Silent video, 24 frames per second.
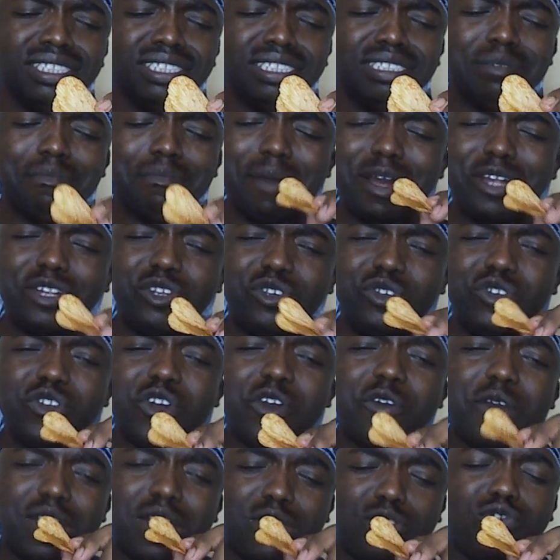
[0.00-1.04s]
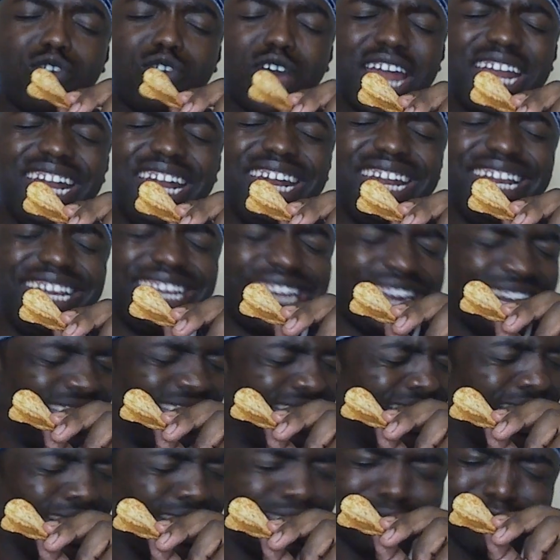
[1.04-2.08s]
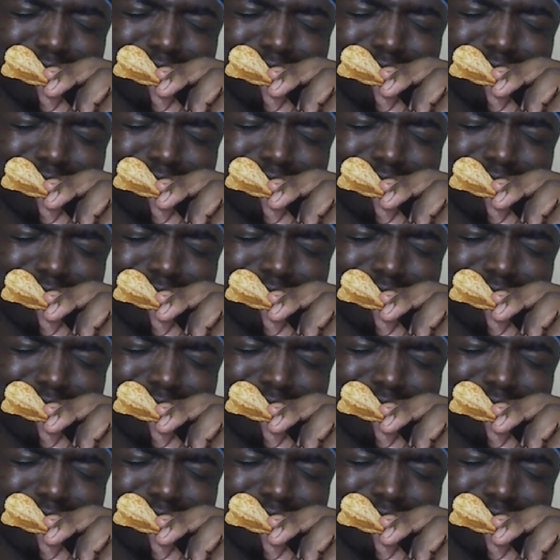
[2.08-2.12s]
But you know what's funny? They taste